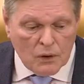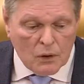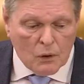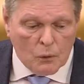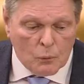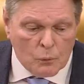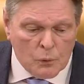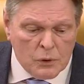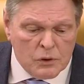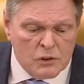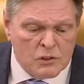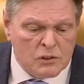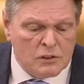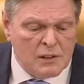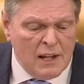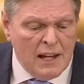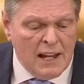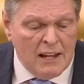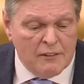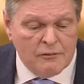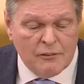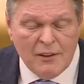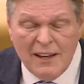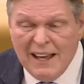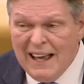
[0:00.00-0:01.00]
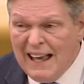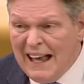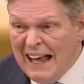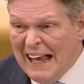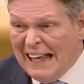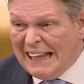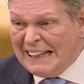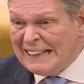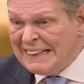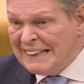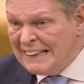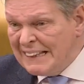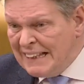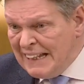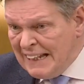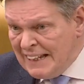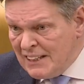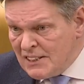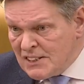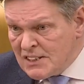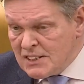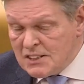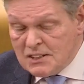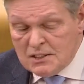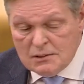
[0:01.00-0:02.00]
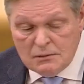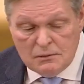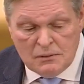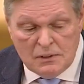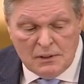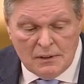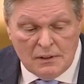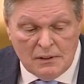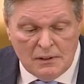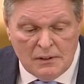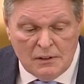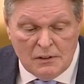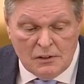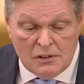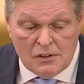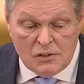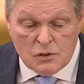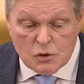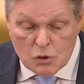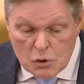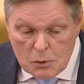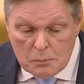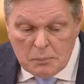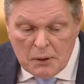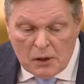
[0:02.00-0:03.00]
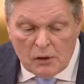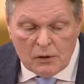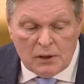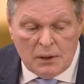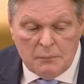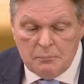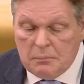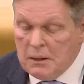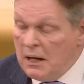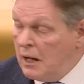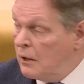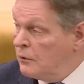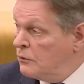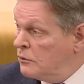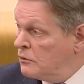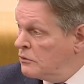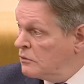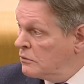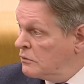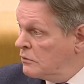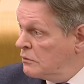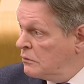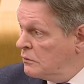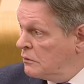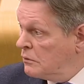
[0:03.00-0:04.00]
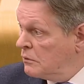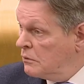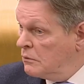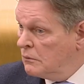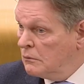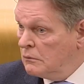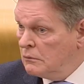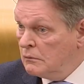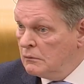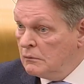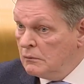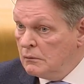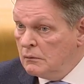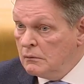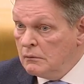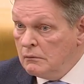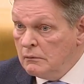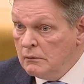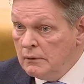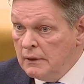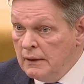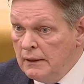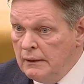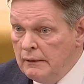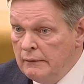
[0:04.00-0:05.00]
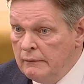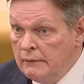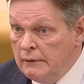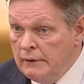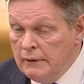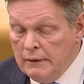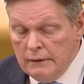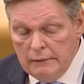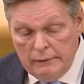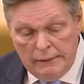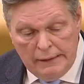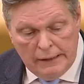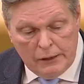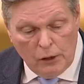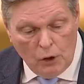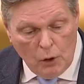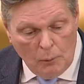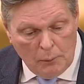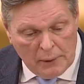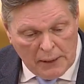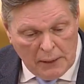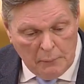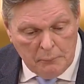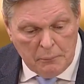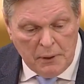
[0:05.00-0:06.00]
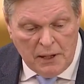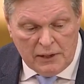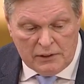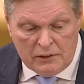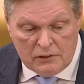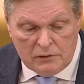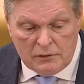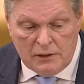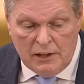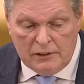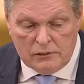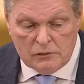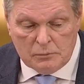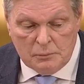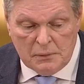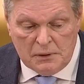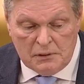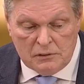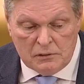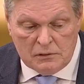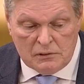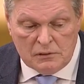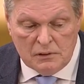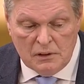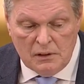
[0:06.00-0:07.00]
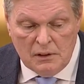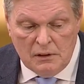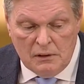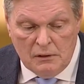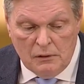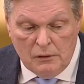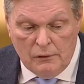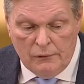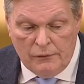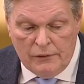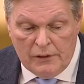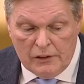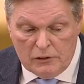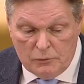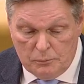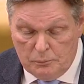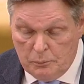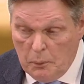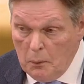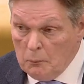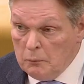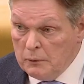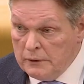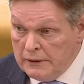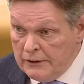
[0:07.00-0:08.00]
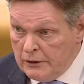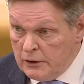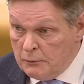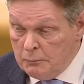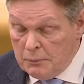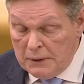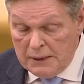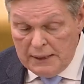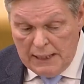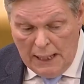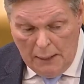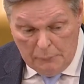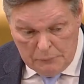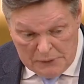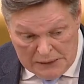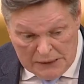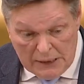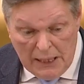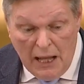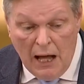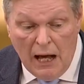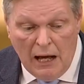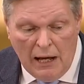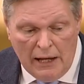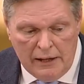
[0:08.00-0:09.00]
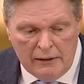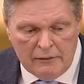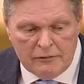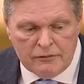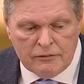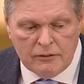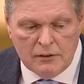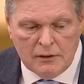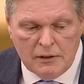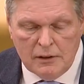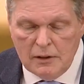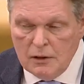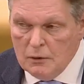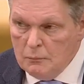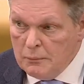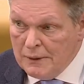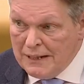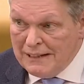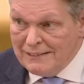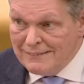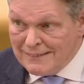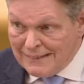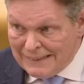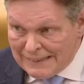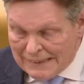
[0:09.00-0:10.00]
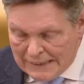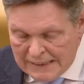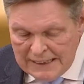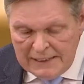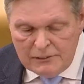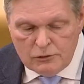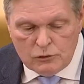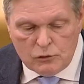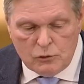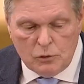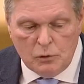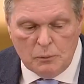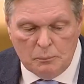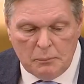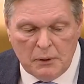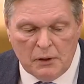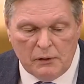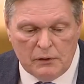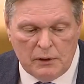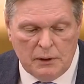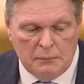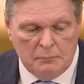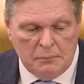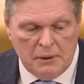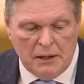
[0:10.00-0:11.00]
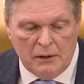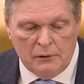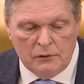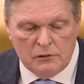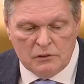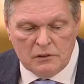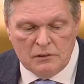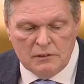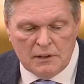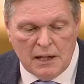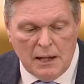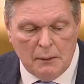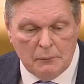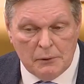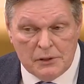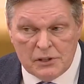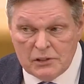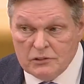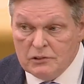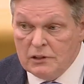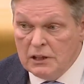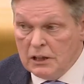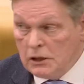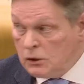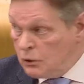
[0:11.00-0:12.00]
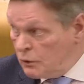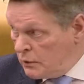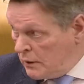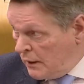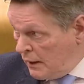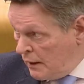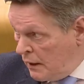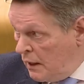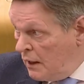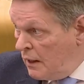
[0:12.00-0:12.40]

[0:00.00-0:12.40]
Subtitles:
would save at least £2 billion. The economic impact assessments on this probably need to be kept live, but it's at least £2 billion in damages, including,